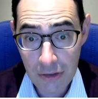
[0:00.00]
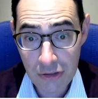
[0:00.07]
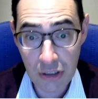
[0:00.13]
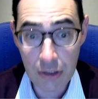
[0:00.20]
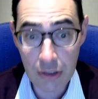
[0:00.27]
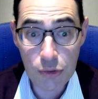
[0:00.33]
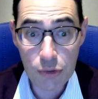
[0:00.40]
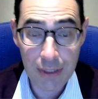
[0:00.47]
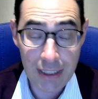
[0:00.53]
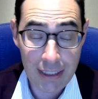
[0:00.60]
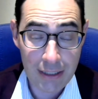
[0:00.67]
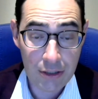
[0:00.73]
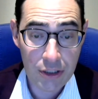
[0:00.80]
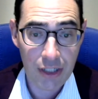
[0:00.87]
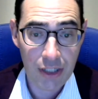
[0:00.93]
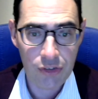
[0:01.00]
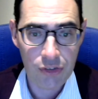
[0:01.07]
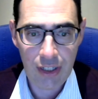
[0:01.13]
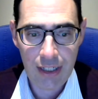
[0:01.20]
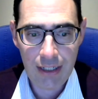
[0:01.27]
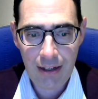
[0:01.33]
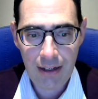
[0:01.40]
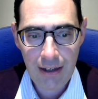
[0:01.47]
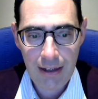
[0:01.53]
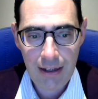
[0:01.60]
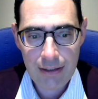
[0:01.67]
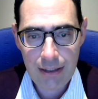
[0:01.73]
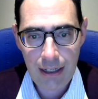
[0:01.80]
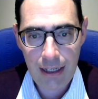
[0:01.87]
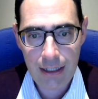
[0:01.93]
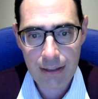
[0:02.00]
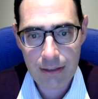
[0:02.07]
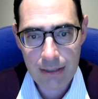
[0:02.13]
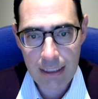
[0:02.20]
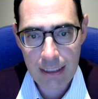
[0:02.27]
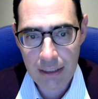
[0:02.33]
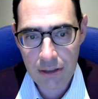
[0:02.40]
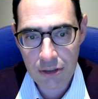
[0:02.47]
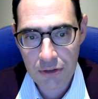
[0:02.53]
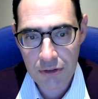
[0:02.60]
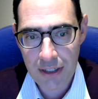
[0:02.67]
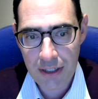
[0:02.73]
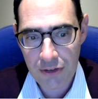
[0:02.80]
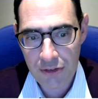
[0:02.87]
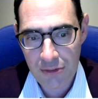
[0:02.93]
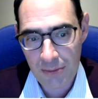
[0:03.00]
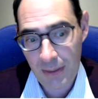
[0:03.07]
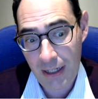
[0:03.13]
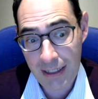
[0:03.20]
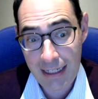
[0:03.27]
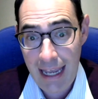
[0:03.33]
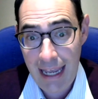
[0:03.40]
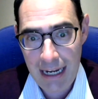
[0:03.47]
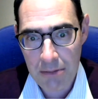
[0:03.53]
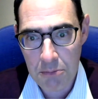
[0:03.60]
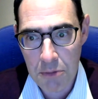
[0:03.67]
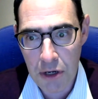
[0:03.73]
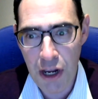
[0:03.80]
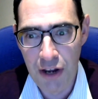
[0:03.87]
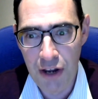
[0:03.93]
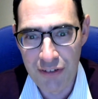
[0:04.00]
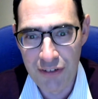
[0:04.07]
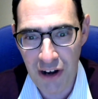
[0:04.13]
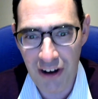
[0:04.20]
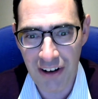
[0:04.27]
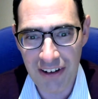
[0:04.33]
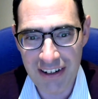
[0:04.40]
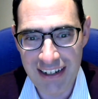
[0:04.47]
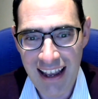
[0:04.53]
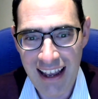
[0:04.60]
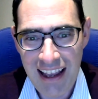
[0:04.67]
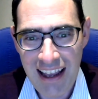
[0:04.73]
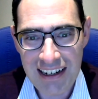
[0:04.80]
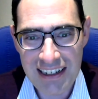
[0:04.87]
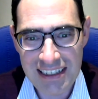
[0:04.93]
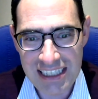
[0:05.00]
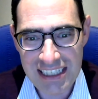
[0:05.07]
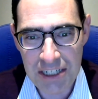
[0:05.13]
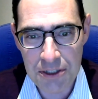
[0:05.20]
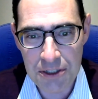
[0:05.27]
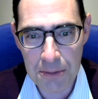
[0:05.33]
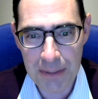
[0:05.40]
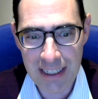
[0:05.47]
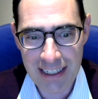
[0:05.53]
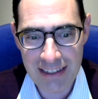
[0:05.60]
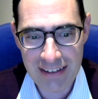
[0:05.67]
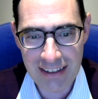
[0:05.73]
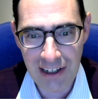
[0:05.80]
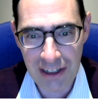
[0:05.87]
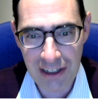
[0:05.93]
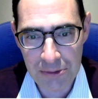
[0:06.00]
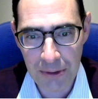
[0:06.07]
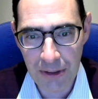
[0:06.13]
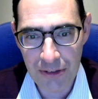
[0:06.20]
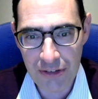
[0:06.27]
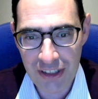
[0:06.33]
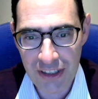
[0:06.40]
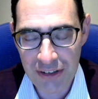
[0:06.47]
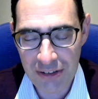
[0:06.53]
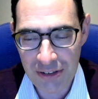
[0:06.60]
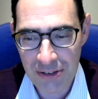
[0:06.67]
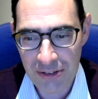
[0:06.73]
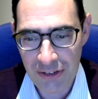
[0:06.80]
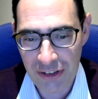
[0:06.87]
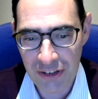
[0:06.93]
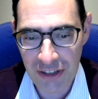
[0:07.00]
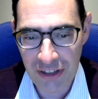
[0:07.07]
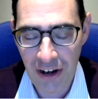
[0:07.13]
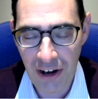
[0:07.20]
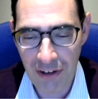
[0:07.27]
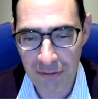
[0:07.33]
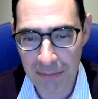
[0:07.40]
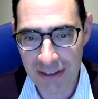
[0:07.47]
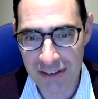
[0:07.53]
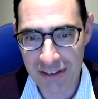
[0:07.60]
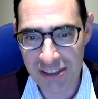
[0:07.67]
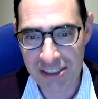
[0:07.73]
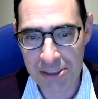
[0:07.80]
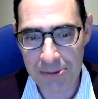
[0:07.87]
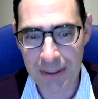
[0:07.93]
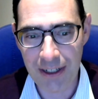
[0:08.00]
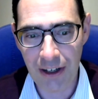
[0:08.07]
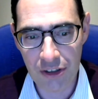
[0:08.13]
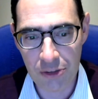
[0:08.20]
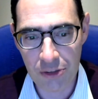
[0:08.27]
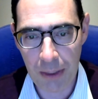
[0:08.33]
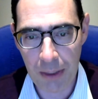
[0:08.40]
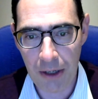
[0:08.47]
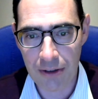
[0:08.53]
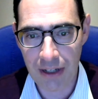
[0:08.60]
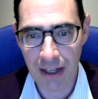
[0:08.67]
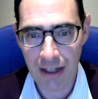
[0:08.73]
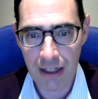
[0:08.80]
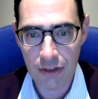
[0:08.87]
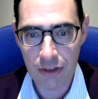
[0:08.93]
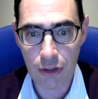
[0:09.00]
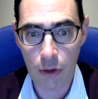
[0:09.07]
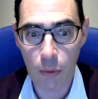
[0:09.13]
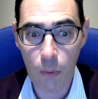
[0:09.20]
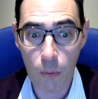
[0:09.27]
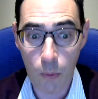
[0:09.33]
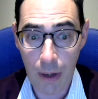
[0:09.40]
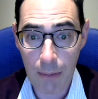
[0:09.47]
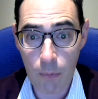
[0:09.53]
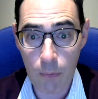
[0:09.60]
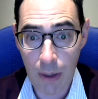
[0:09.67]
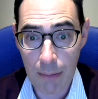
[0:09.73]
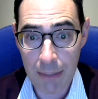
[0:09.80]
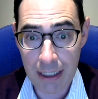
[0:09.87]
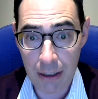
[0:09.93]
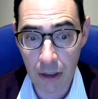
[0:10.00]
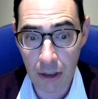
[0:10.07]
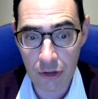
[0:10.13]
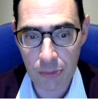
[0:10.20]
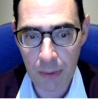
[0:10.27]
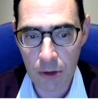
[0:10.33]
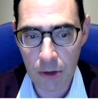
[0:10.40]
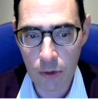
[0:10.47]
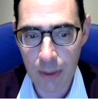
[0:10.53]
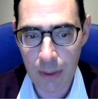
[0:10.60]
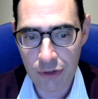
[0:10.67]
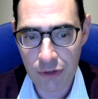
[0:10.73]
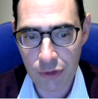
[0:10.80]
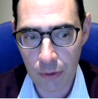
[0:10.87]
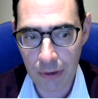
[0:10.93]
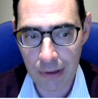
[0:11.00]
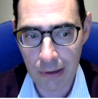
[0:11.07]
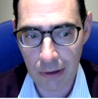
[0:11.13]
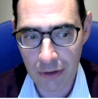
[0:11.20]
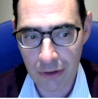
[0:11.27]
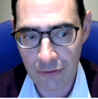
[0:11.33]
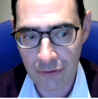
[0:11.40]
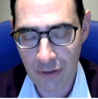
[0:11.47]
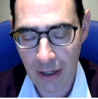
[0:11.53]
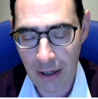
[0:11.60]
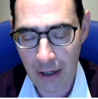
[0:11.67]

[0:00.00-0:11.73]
So it's really interesting. And the industry has, again, moved on considerably in the last, six and a half months since we last spoke. So when we last spoke, we saw a lot of